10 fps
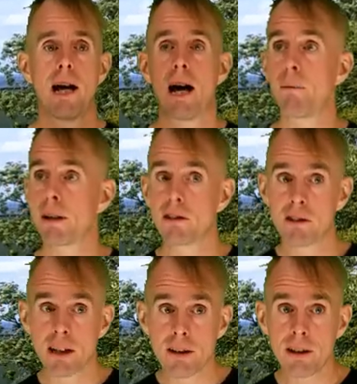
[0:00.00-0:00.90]
And we can
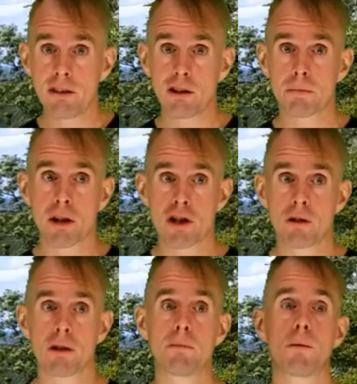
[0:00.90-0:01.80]
see in this expression
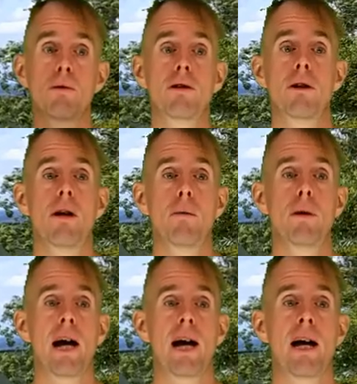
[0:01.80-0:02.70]
on the board,
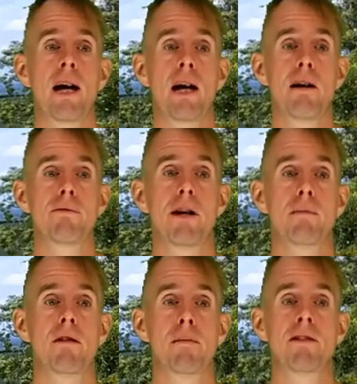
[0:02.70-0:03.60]
we have a
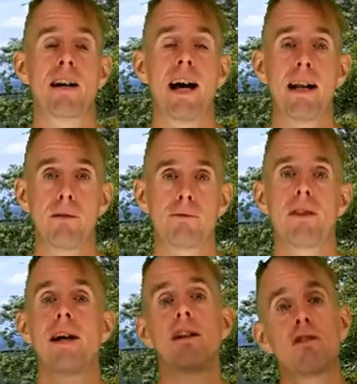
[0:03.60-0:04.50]
parameter alpha,
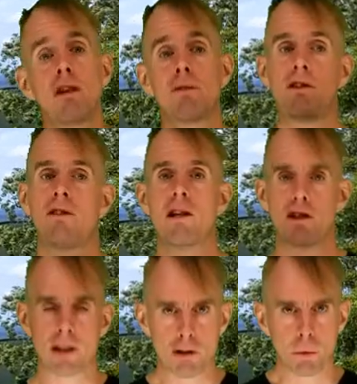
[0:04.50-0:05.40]
that is surface
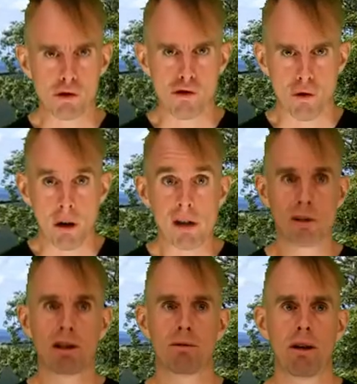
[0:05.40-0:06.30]
tension, that's what's
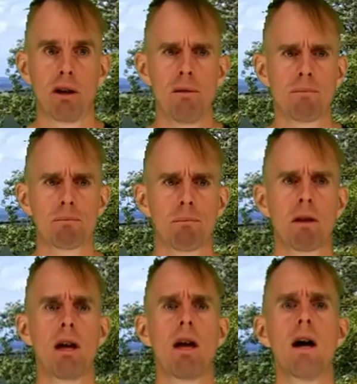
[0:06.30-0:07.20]
driving the flow.
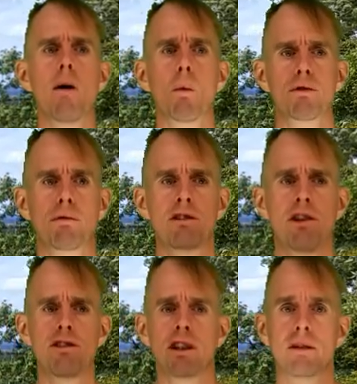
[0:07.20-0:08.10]
What's
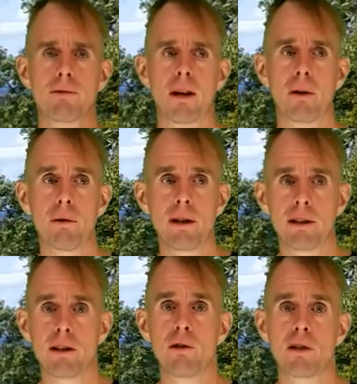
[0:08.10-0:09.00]
resisting the flow
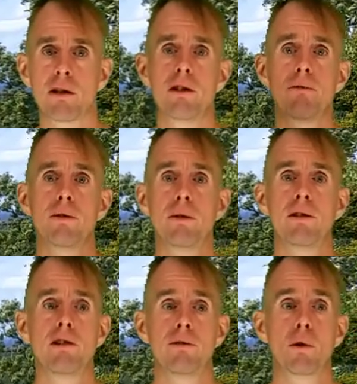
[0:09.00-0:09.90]
in the Newtonian
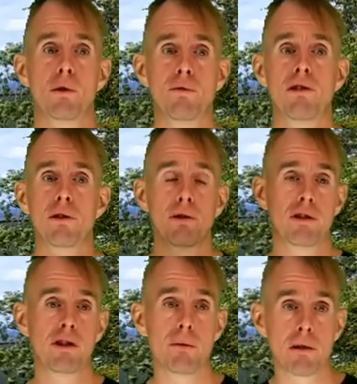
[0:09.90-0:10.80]
fluid is, of course,
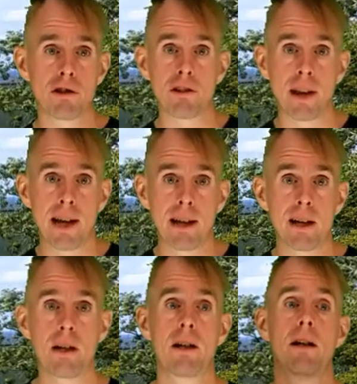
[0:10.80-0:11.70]
viscosity, which is there
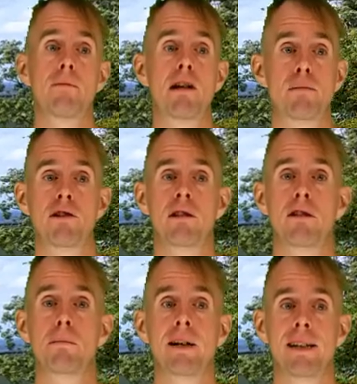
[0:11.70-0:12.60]

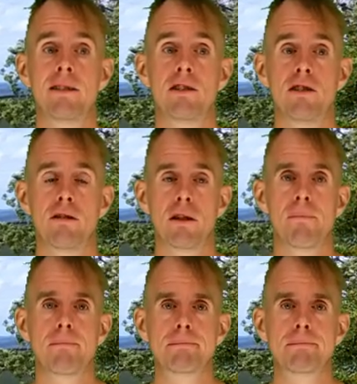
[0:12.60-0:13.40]
represented by eta zero.